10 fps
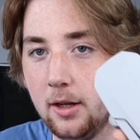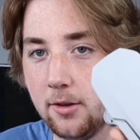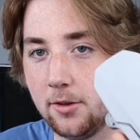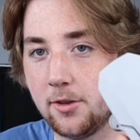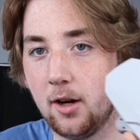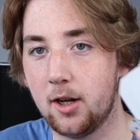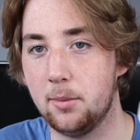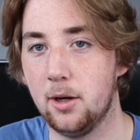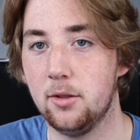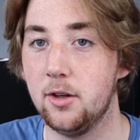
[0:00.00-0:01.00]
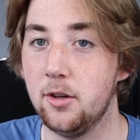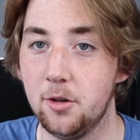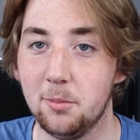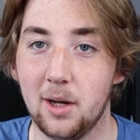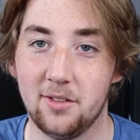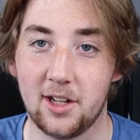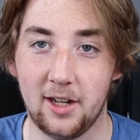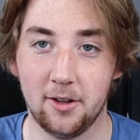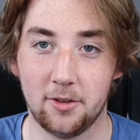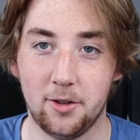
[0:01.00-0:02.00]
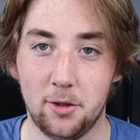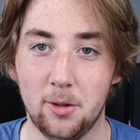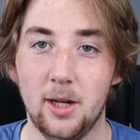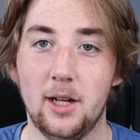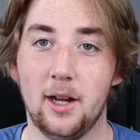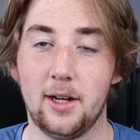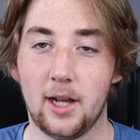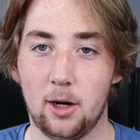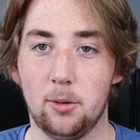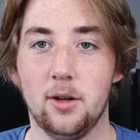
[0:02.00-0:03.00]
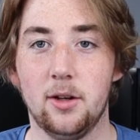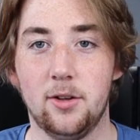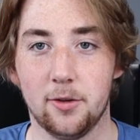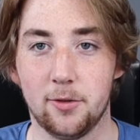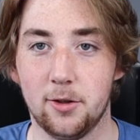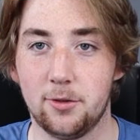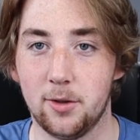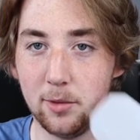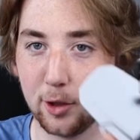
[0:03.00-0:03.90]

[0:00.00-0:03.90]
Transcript: let's talk about the new Mavic Air 2 and how it differs from the